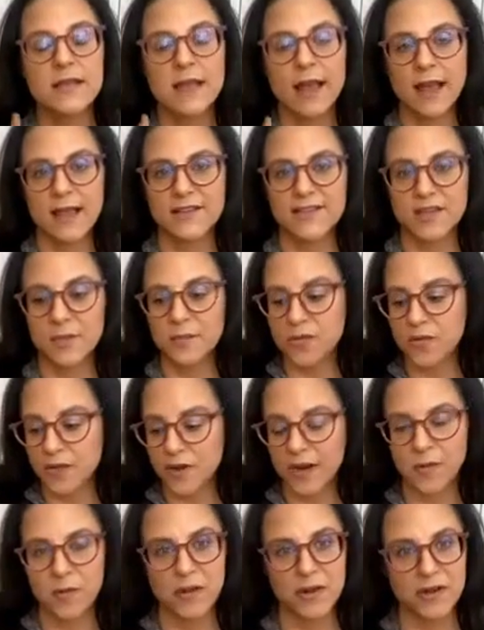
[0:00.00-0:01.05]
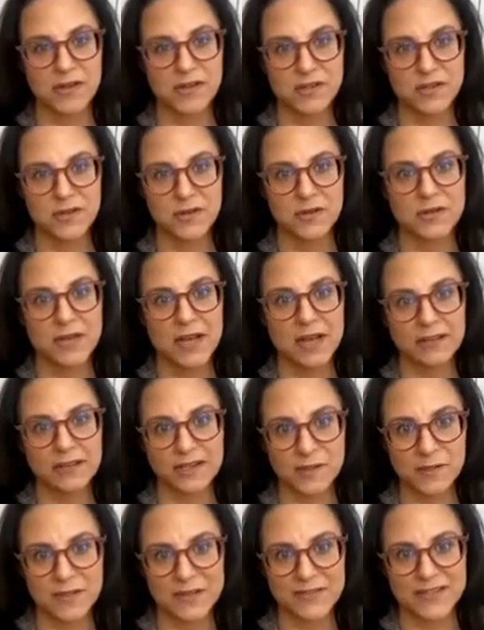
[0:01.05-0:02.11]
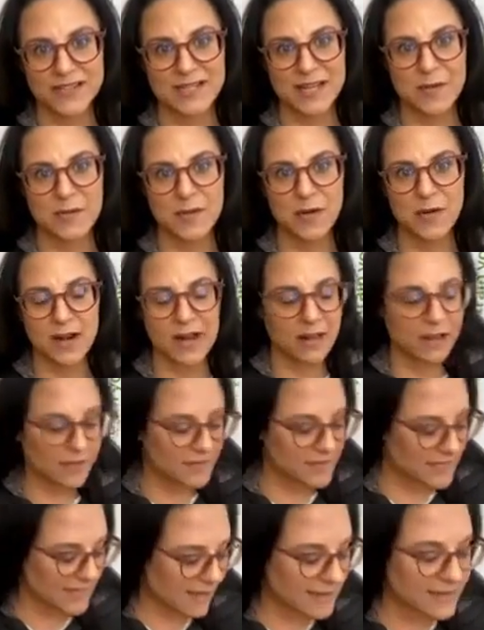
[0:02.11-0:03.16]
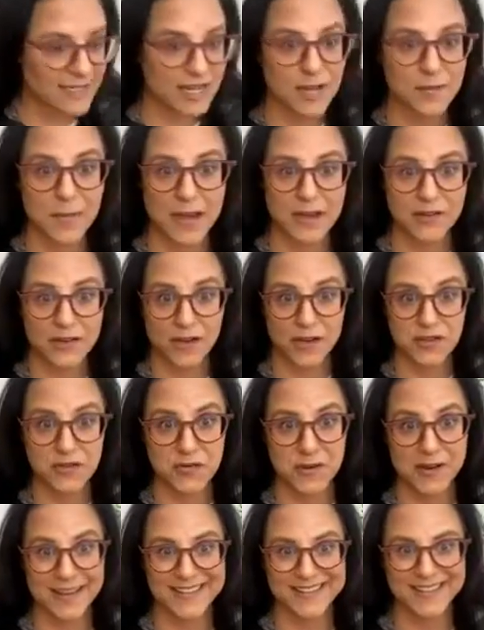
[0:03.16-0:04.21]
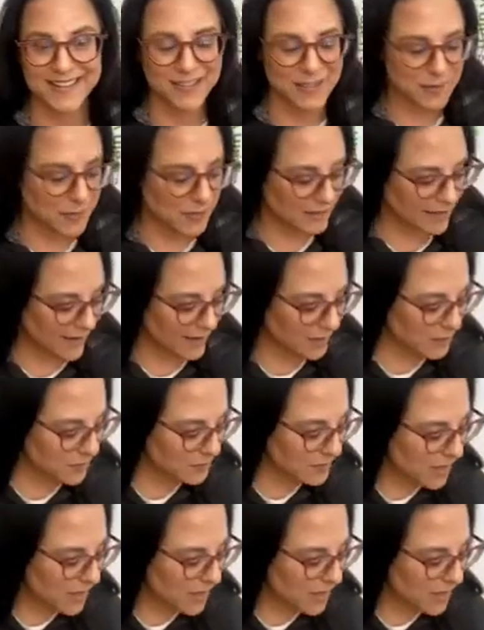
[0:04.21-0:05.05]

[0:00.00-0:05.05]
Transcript: At some point, we're going to do a little bit of a demo, and I'll have Sassy, my dog, join us a little bit later.